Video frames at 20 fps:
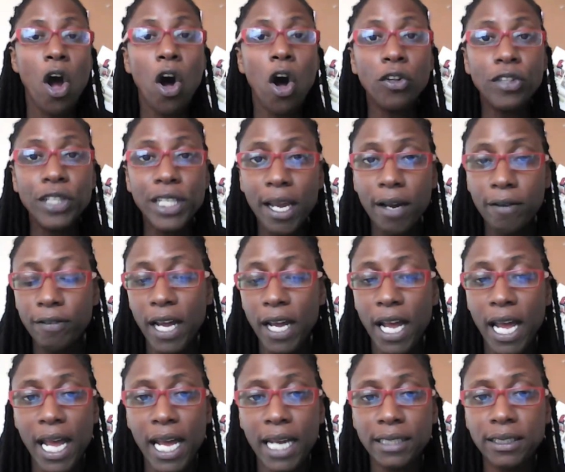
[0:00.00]
On the other
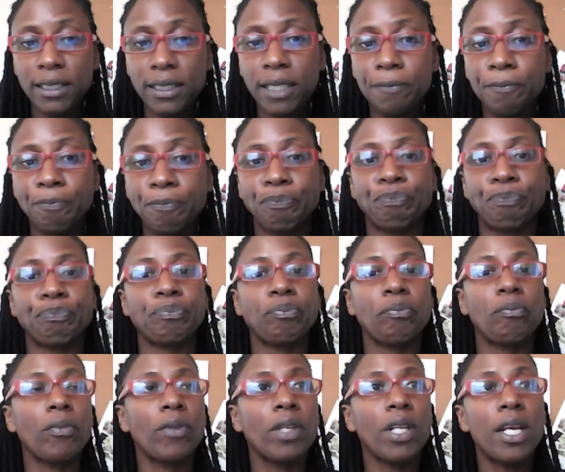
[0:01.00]
hand,
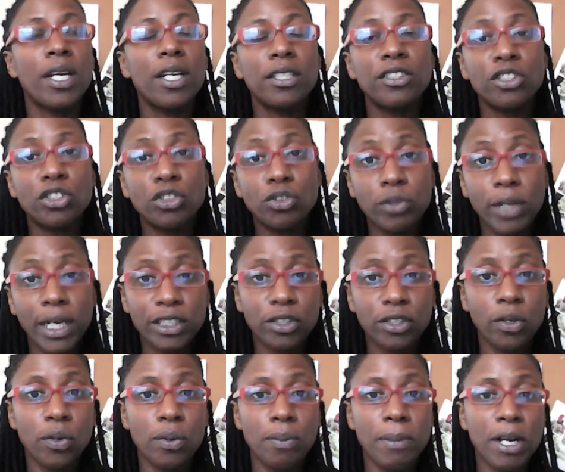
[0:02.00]
stress
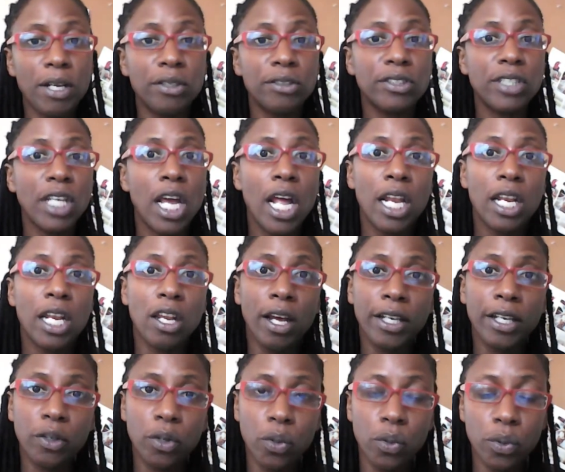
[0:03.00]
hormones
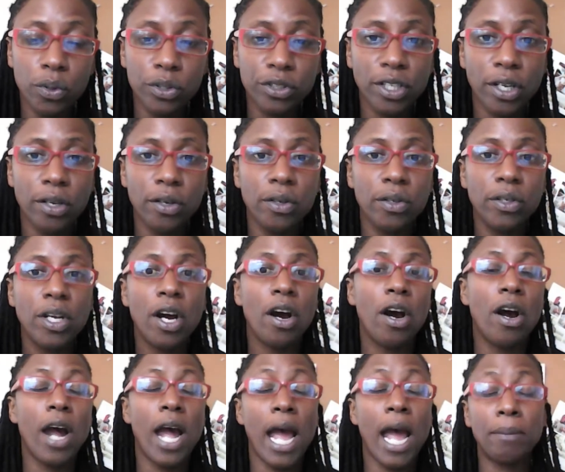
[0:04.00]
like cortisol
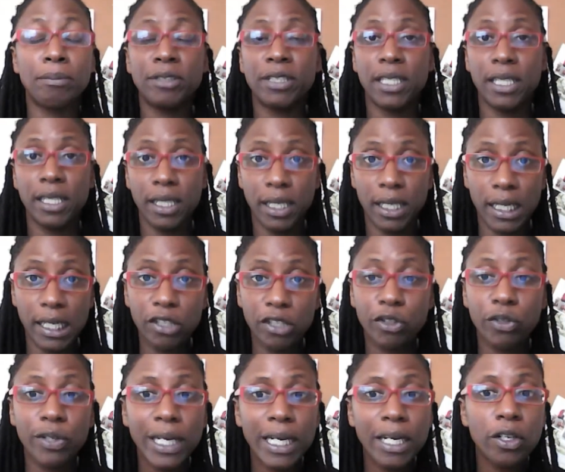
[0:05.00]
are absolutely
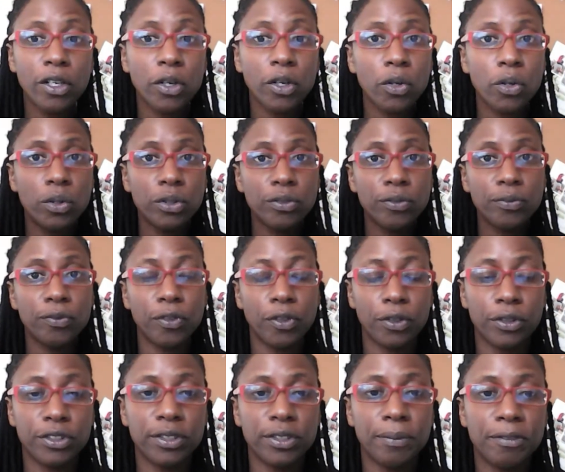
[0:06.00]
critical
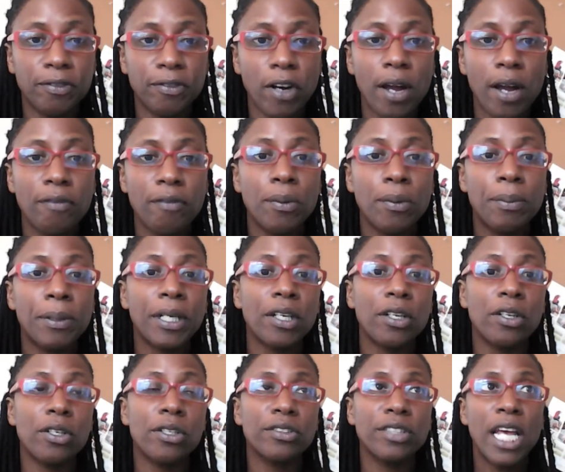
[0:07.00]
for survival
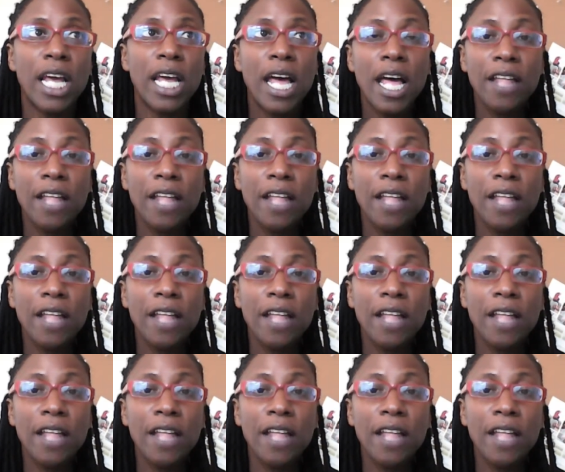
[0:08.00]
because